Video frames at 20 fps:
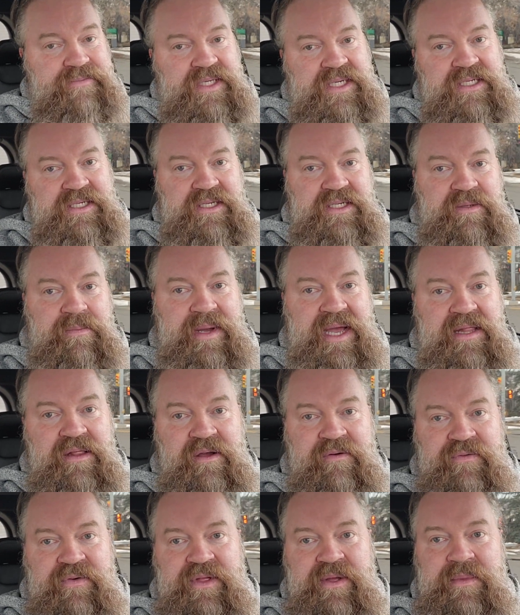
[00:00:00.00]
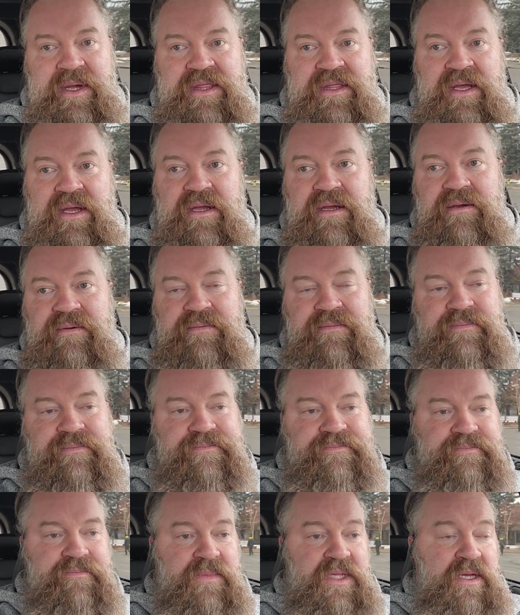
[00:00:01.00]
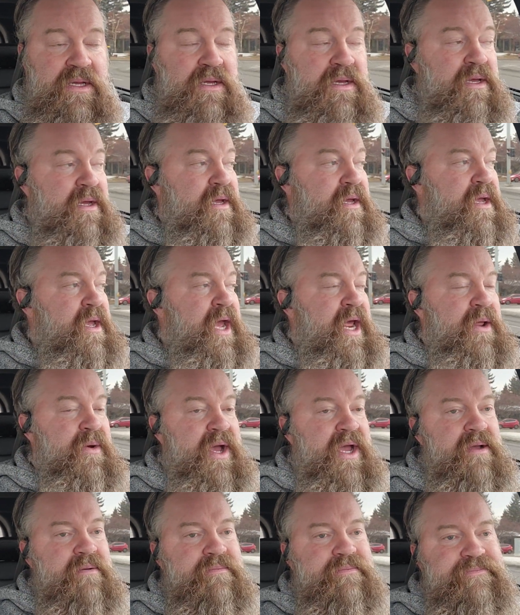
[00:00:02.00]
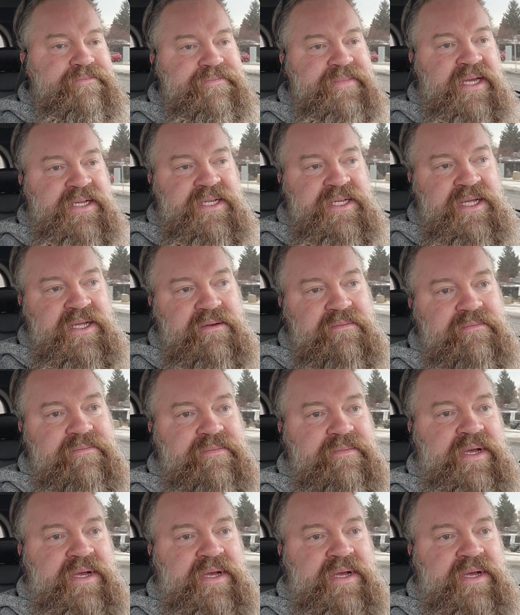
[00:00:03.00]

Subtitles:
Because it's a bad look for them, I think. Anyway, that's it.